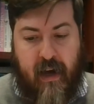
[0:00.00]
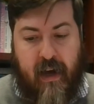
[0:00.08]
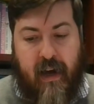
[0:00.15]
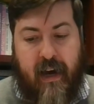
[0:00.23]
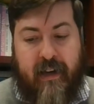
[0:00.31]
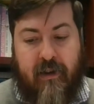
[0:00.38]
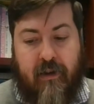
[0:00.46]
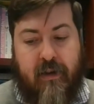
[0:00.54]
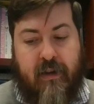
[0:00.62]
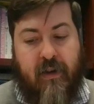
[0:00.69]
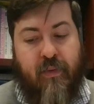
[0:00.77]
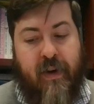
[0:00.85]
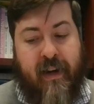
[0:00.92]
and look
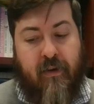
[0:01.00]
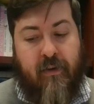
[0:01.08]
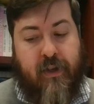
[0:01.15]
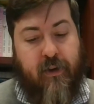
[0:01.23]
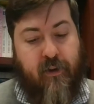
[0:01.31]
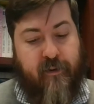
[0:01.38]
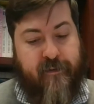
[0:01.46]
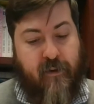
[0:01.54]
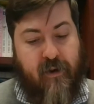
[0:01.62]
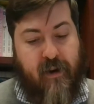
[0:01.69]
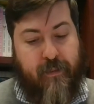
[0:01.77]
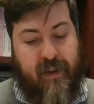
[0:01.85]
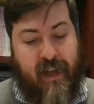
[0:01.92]
around you for
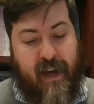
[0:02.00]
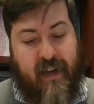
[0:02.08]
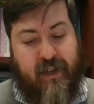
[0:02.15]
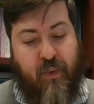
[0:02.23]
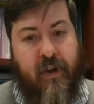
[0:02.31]
a place